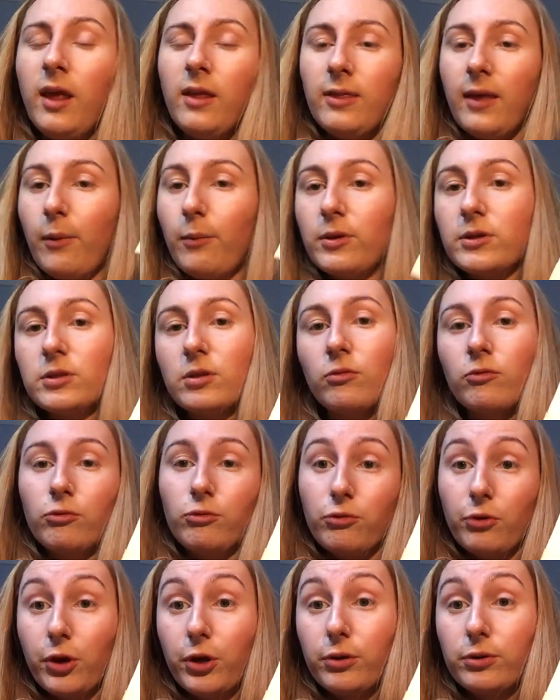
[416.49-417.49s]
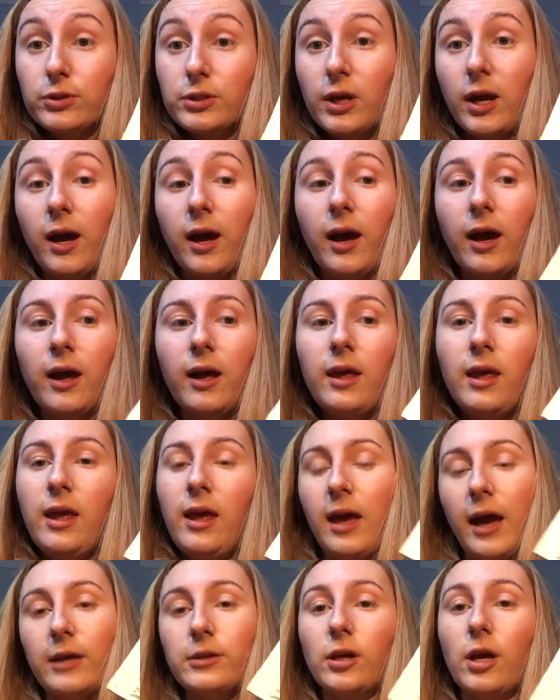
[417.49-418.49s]
that was rude to her
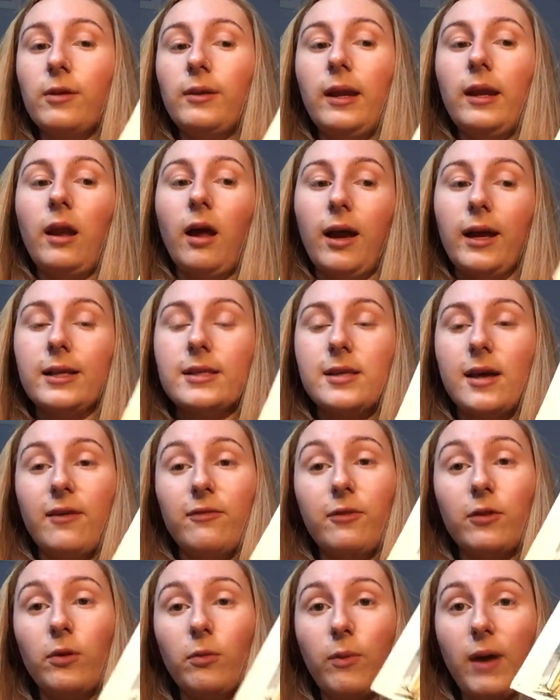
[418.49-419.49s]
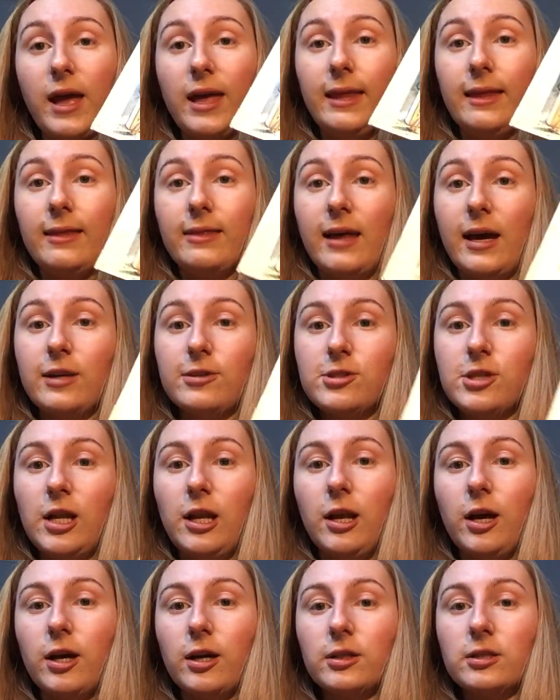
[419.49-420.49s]
and only liked her for the way that she
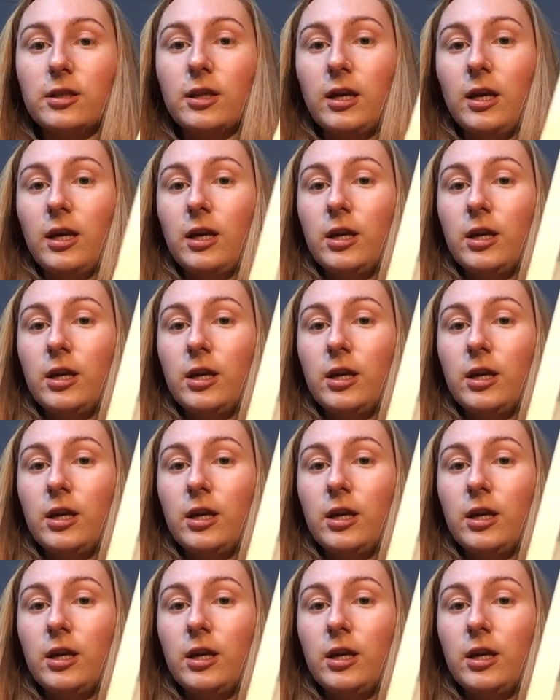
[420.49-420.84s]
looked.